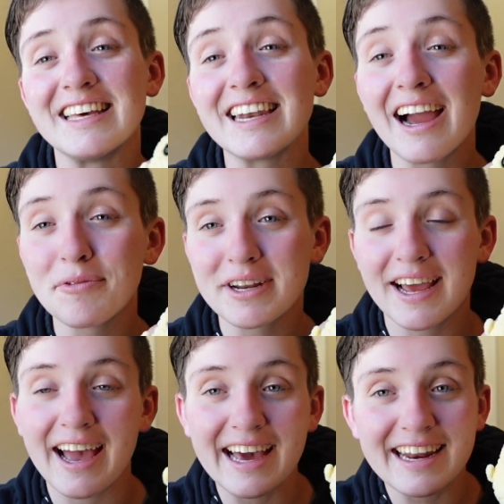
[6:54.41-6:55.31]
then I went
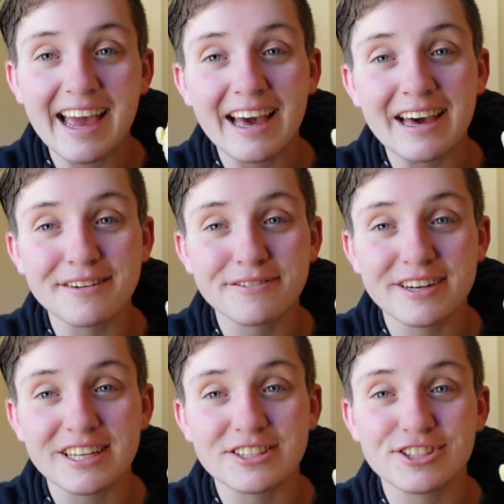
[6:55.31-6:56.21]
ahead and
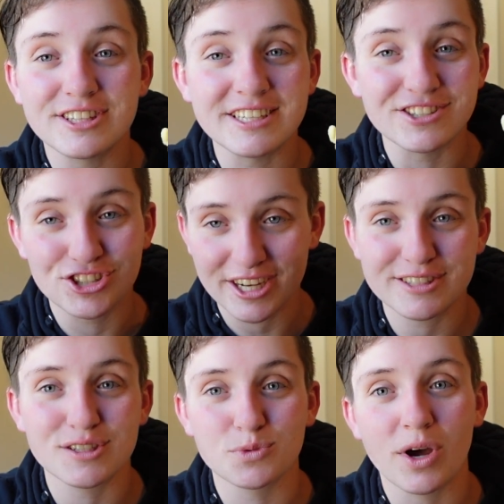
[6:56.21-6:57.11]
finished the
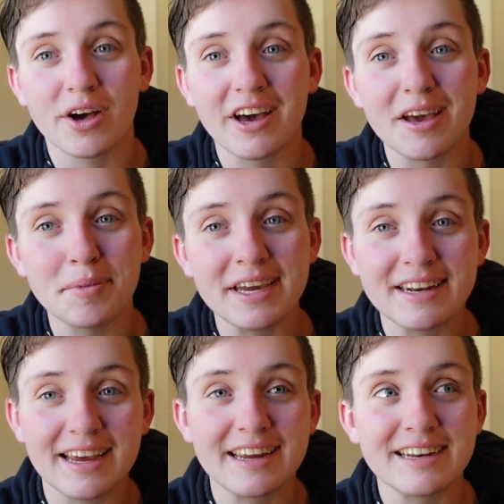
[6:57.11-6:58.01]
chicks as well. I made
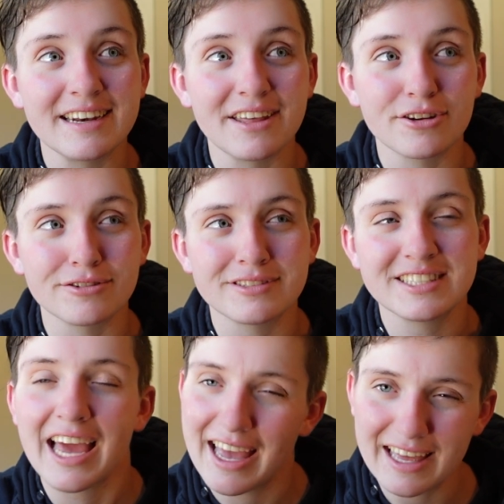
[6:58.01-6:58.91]
another
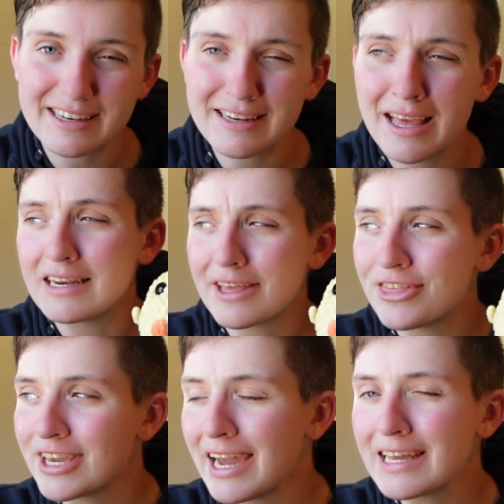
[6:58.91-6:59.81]
10, and I
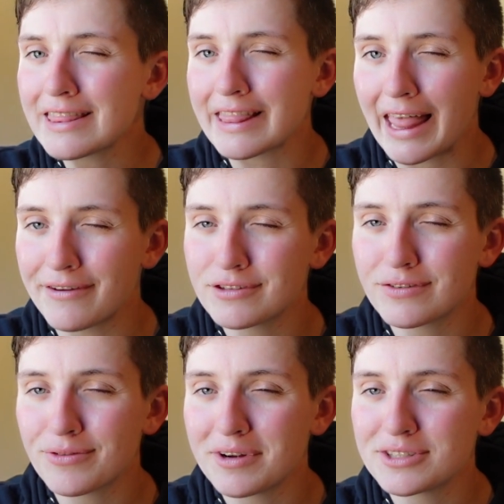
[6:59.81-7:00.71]
think I had
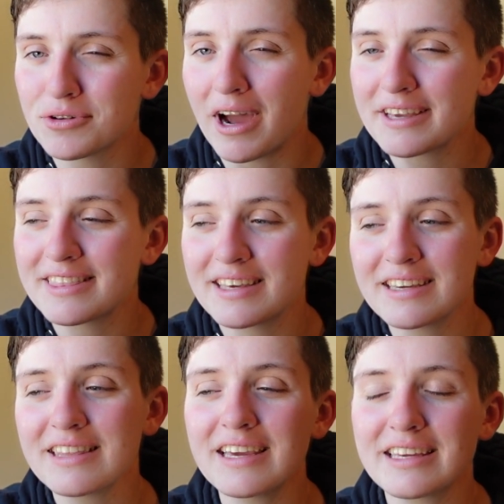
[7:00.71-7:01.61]
leftover ones, so I think
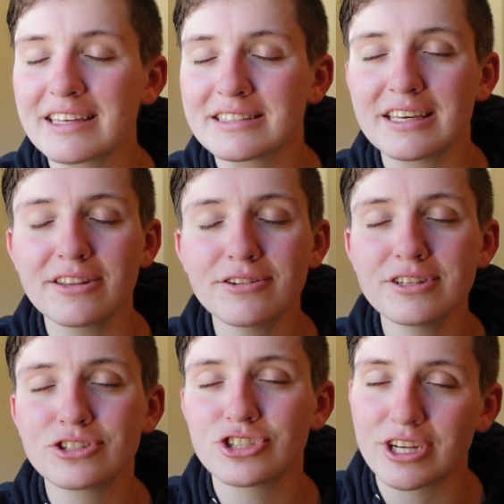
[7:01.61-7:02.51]
like it's either
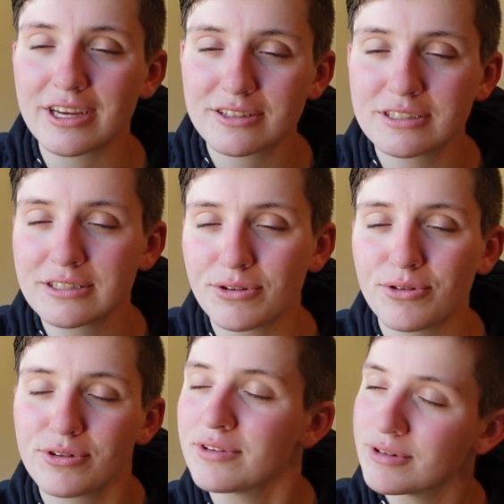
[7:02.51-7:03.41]
the chicks or the